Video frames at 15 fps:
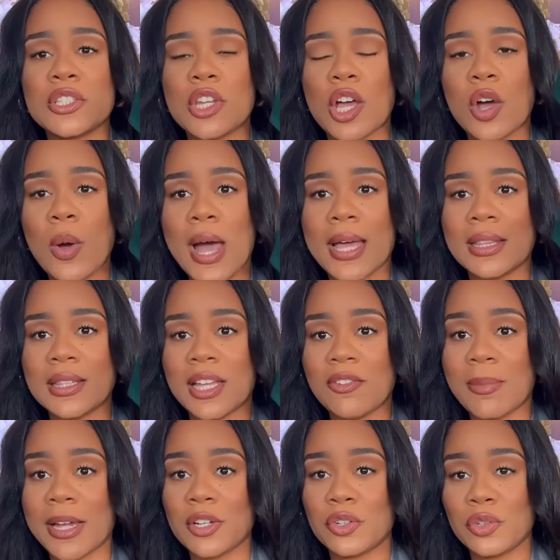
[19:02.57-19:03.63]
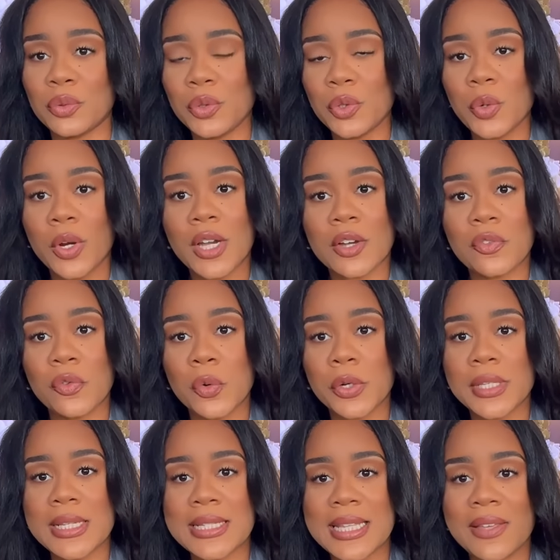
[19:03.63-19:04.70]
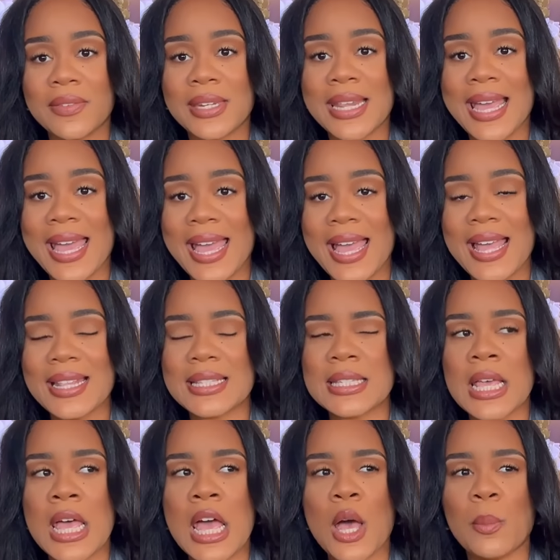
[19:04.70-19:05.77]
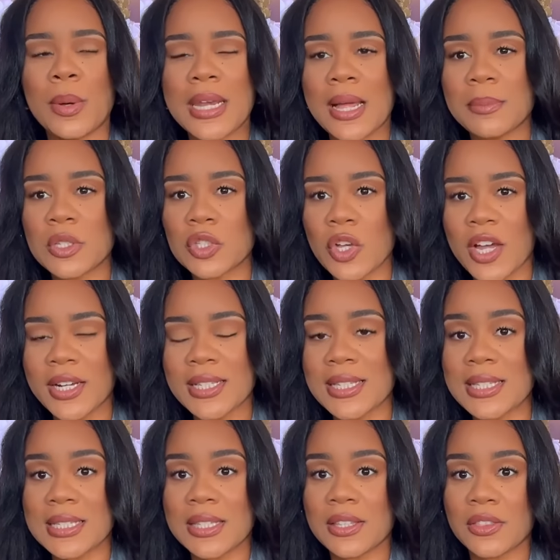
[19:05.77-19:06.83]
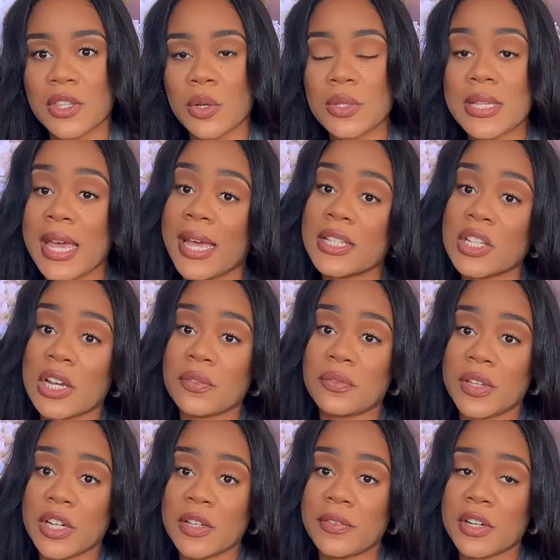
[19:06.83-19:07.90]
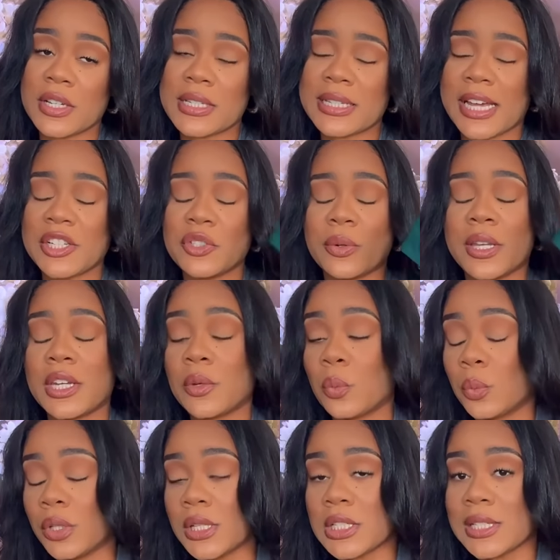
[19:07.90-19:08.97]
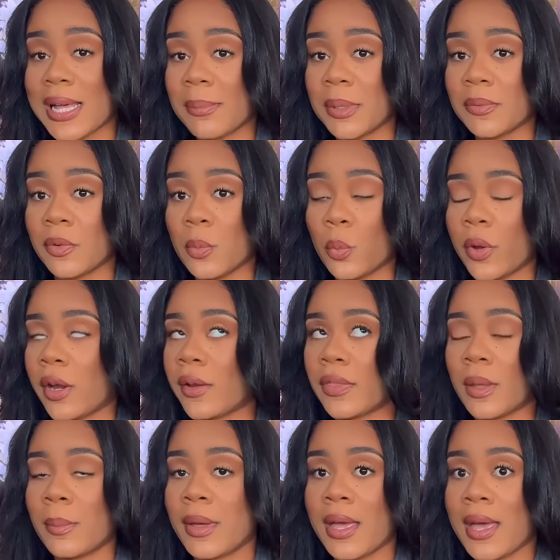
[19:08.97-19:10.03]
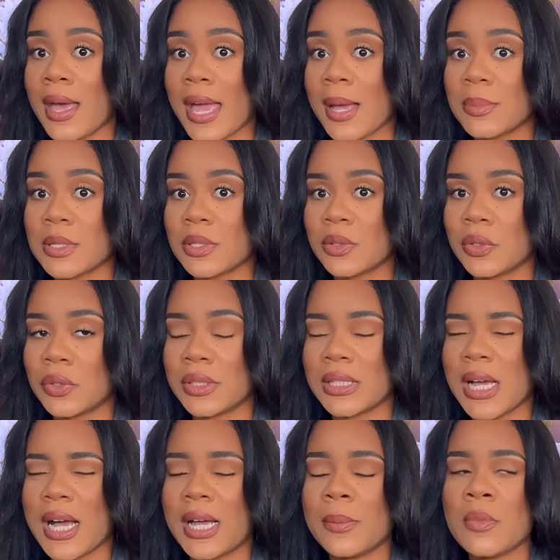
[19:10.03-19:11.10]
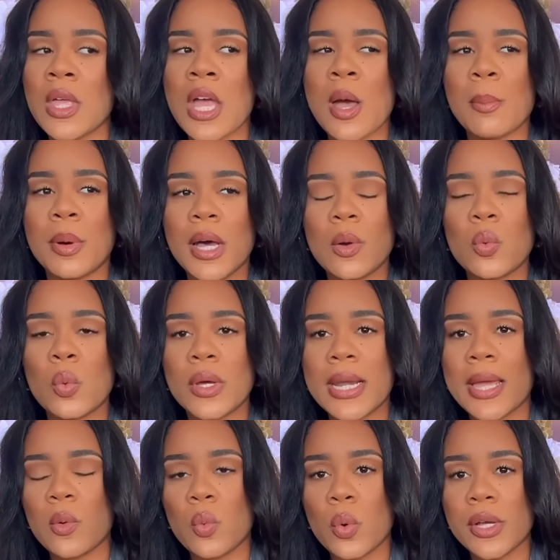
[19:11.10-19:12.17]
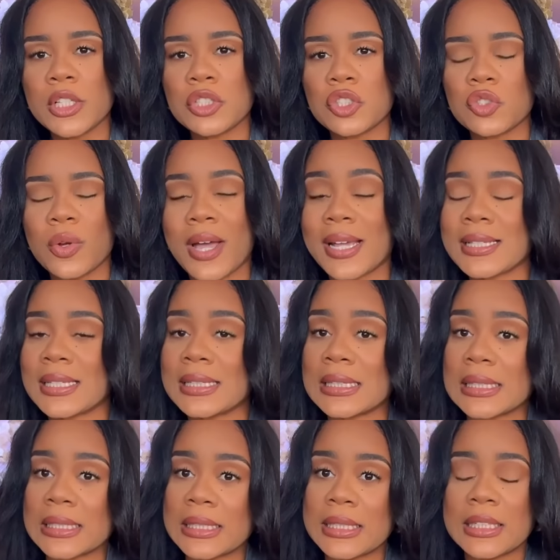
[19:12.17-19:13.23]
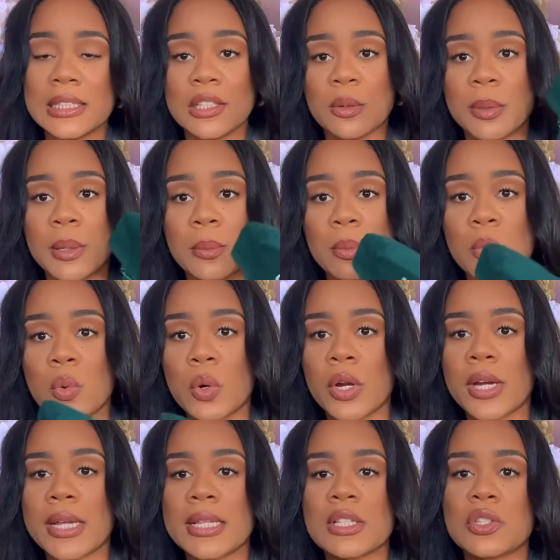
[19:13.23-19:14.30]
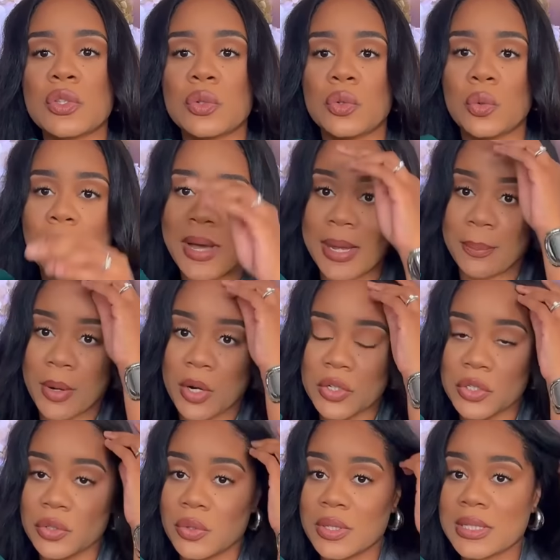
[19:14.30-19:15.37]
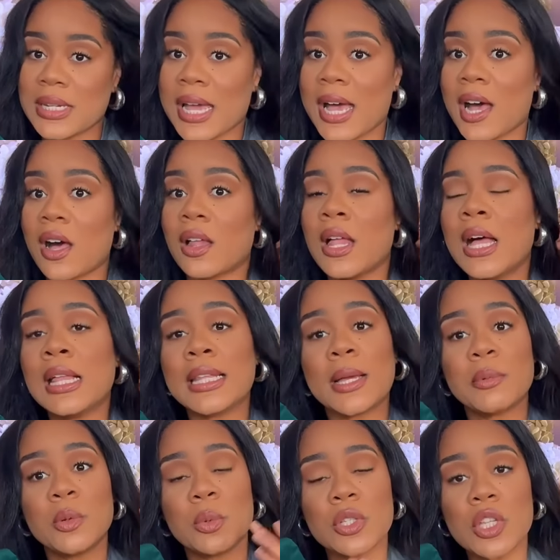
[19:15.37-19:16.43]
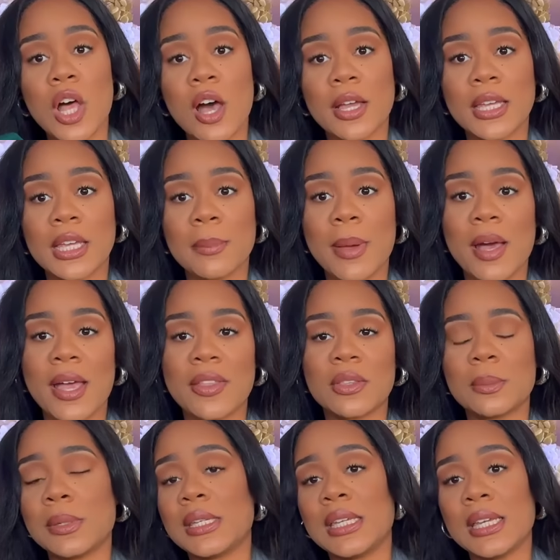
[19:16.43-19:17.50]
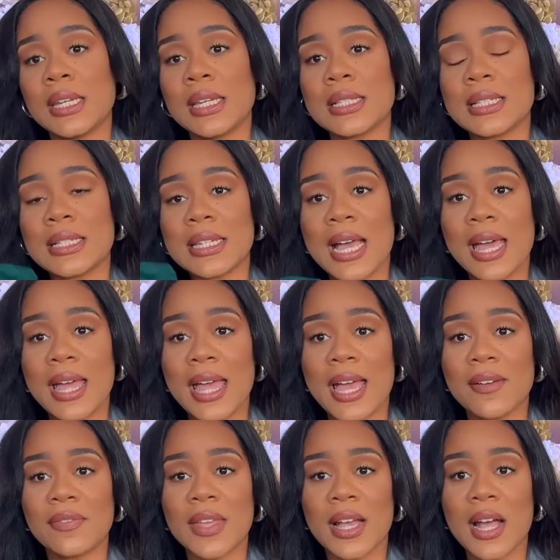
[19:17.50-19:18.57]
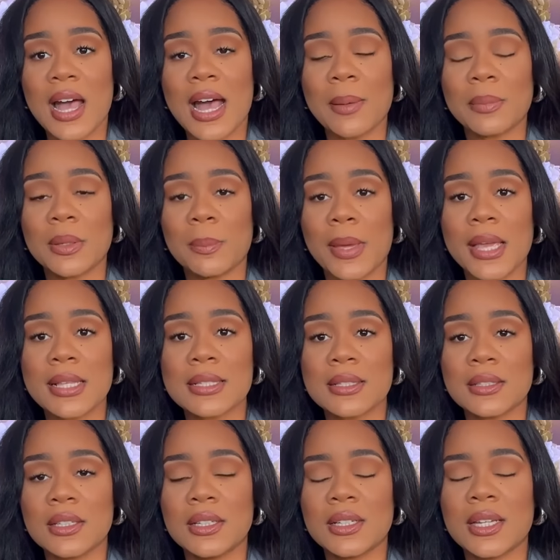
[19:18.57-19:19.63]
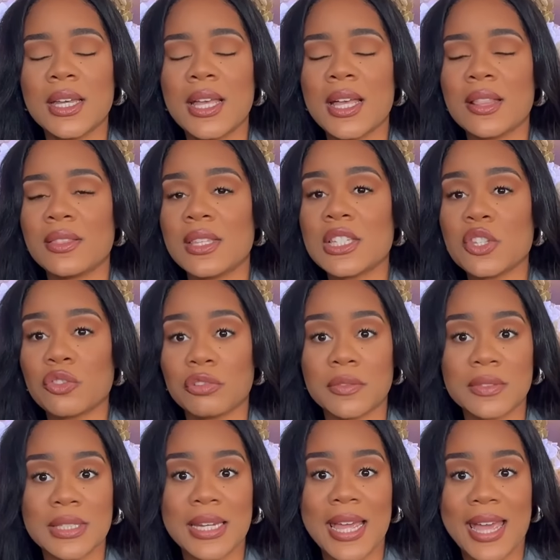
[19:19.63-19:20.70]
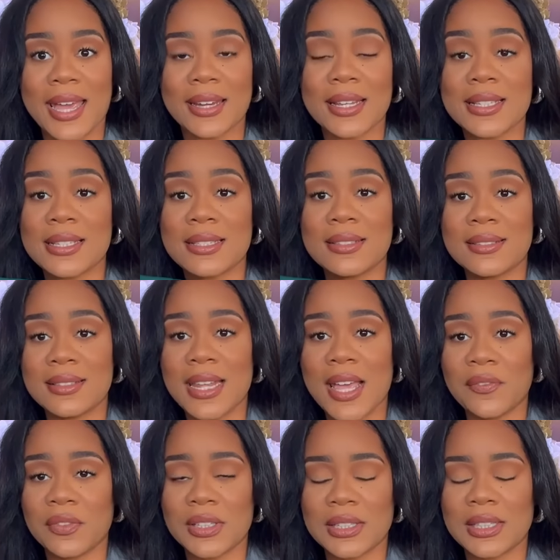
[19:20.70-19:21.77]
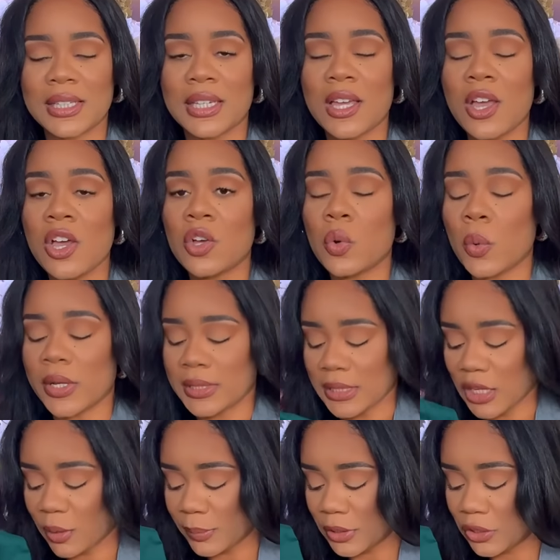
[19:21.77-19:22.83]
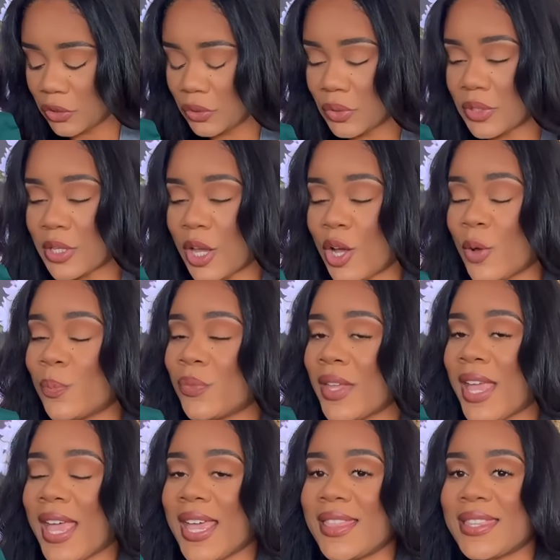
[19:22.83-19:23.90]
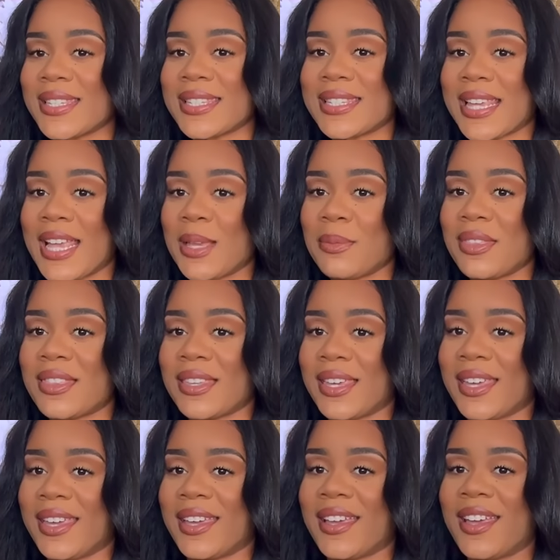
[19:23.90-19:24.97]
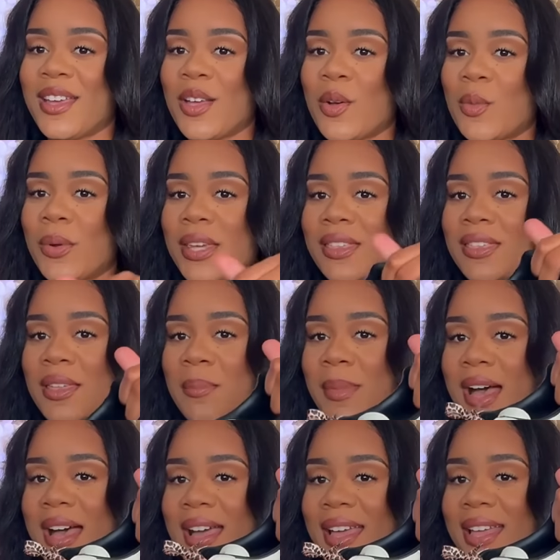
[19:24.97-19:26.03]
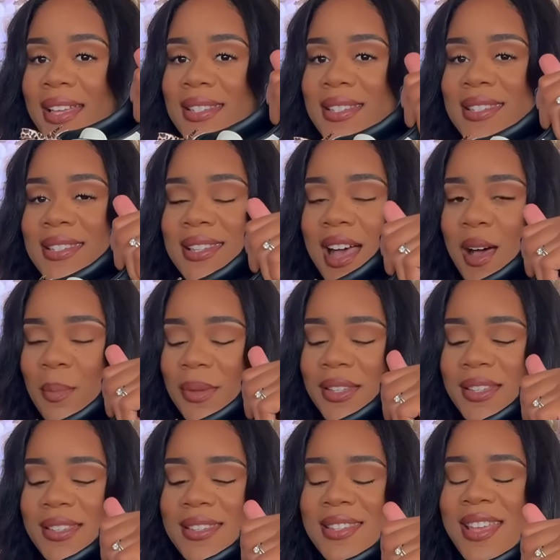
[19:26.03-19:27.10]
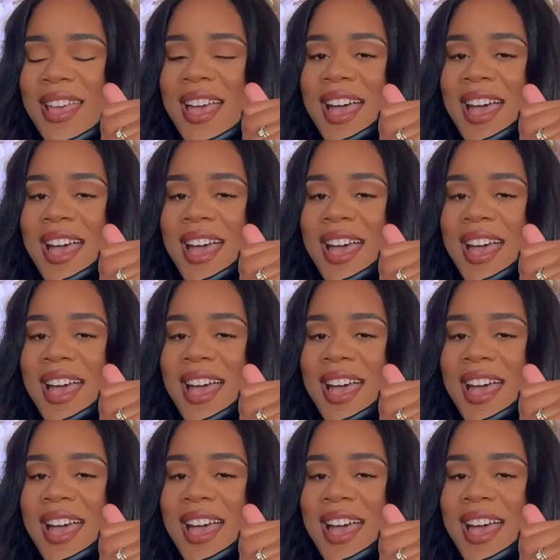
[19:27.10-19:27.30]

know I love my New York 47 hats, but I'm starting to see that those hats are very, very saturated. Will it stop me from wearing them? Absolutely not. But when I want to try to lean a little bit more into my personal style, like we were talking about at the beginning, to not have that copy paste look, this thrifted hat is definitely going to help me to do so. And the same thing with my sambas.